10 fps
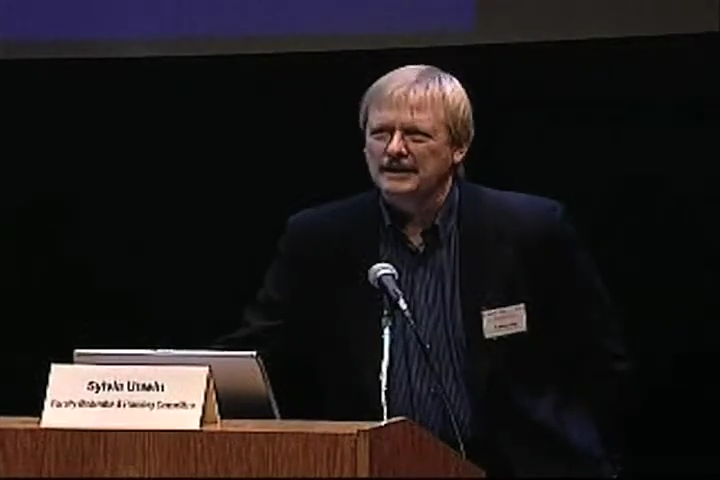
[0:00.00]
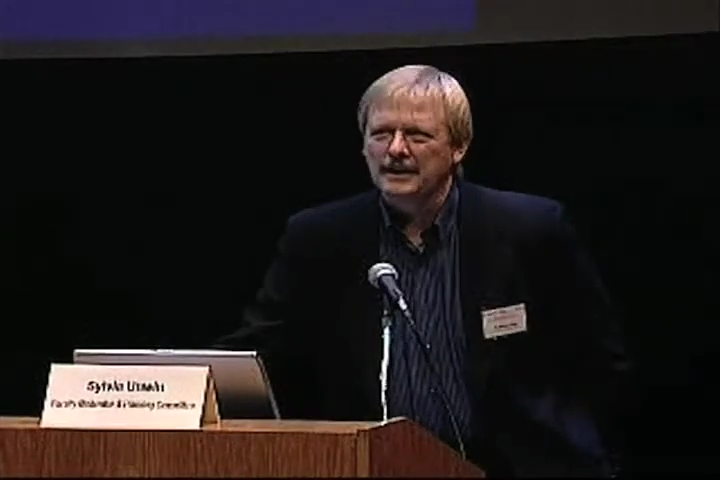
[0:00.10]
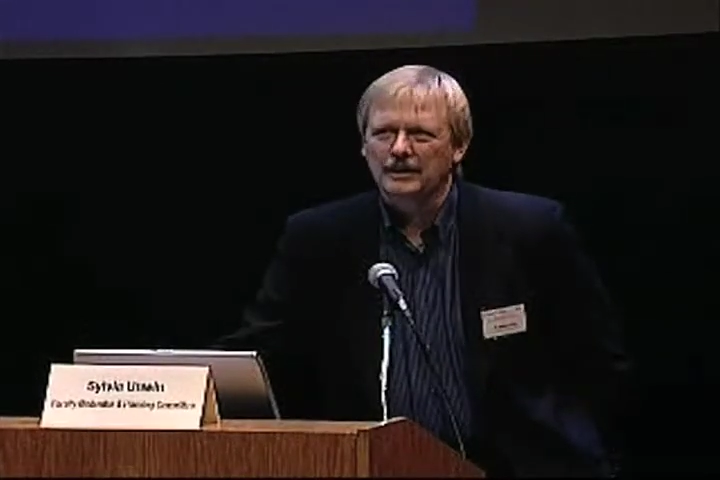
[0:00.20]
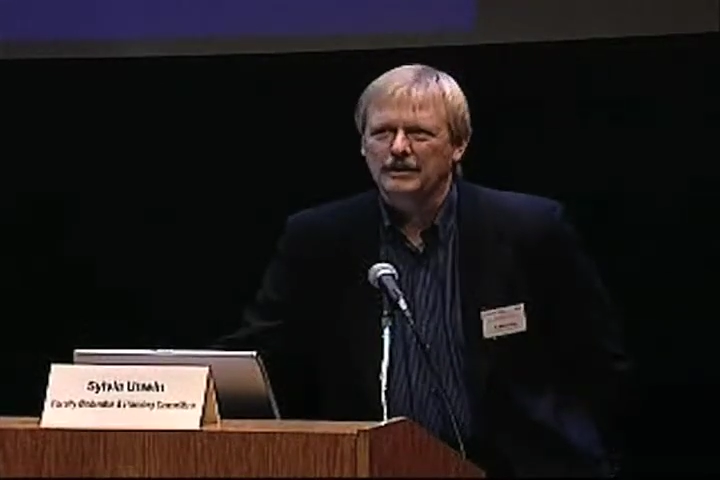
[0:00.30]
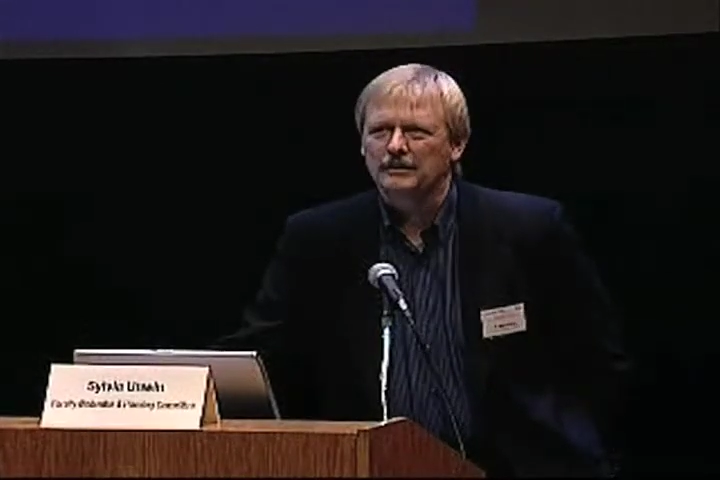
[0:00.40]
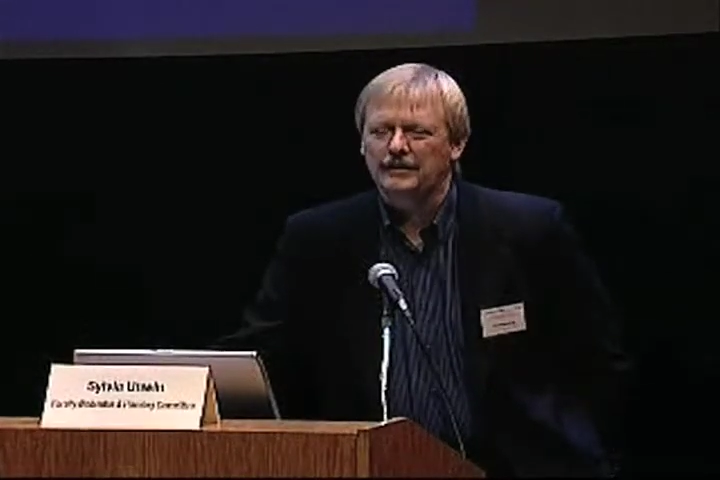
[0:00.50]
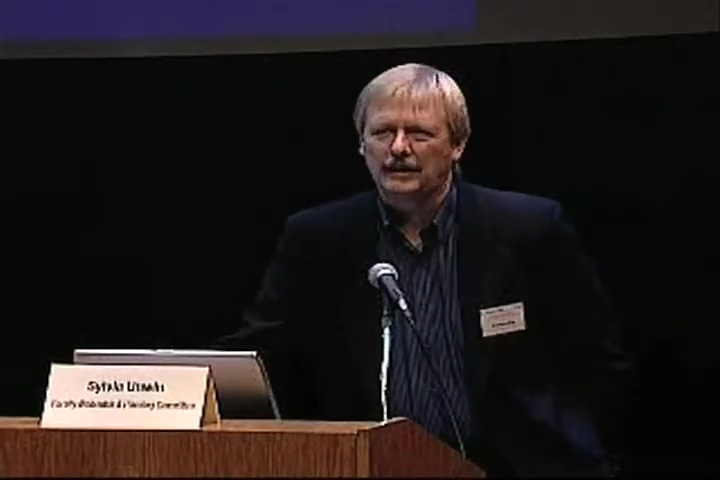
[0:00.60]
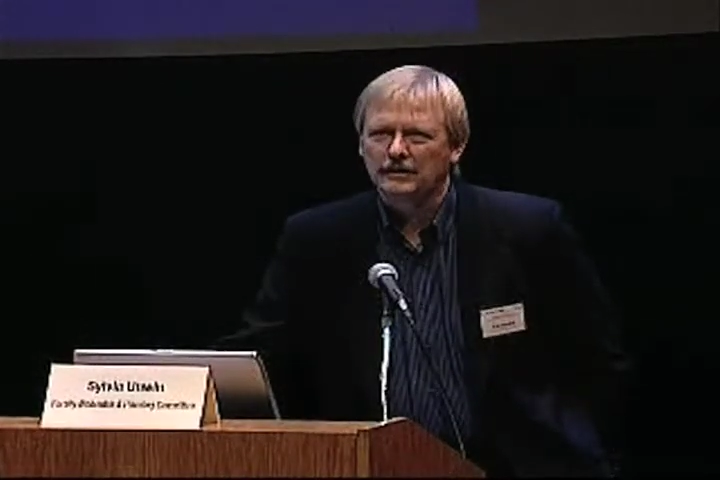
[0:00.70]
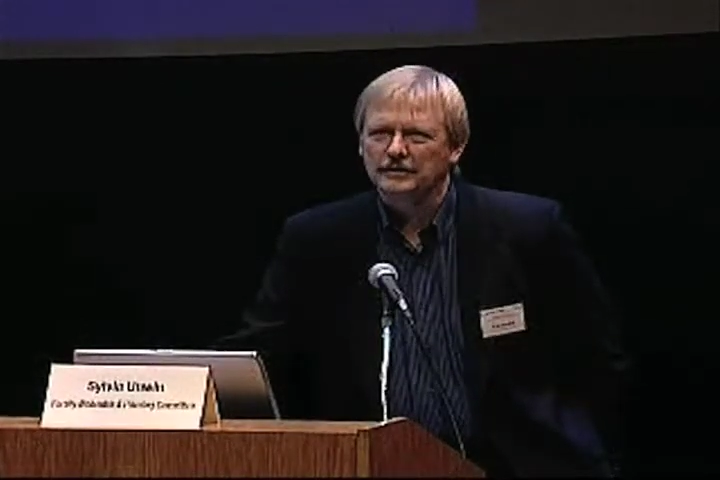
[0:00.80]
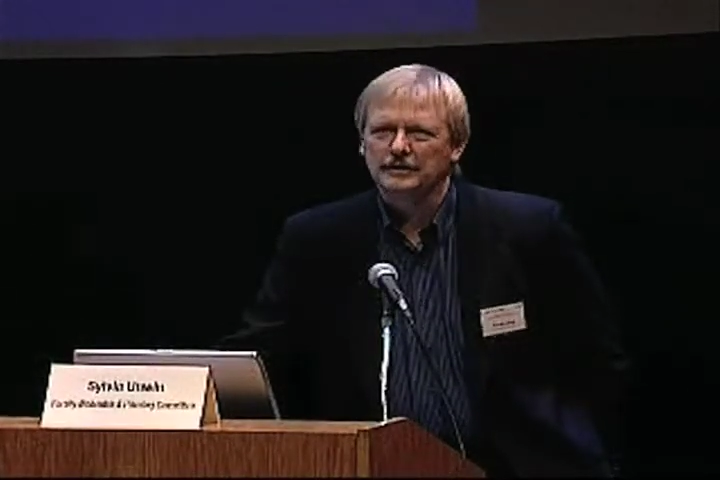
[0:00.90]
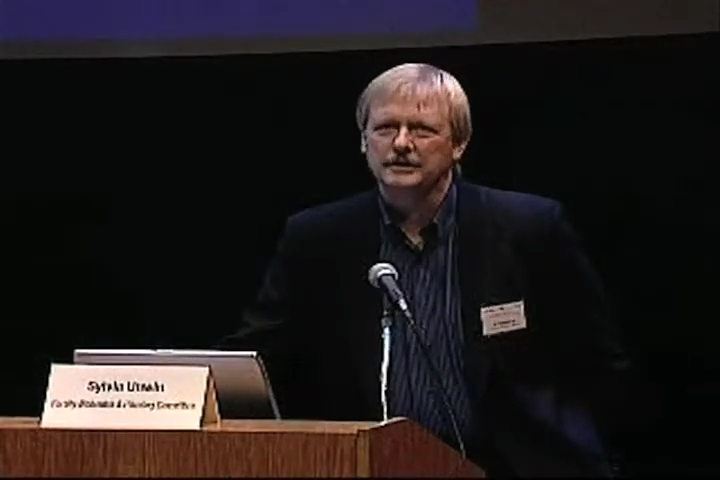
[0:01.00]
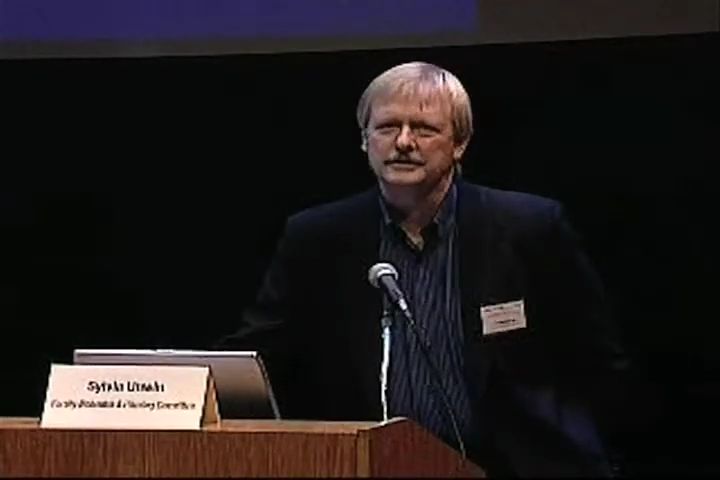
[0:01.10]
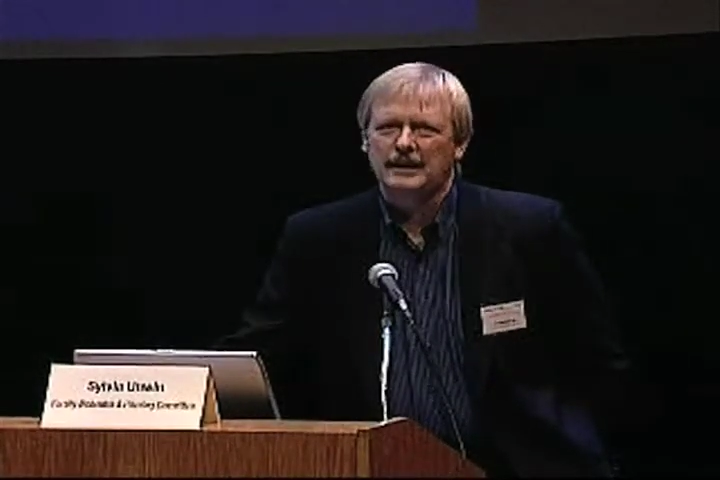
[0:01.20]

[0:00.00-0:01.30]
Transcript: care of elders,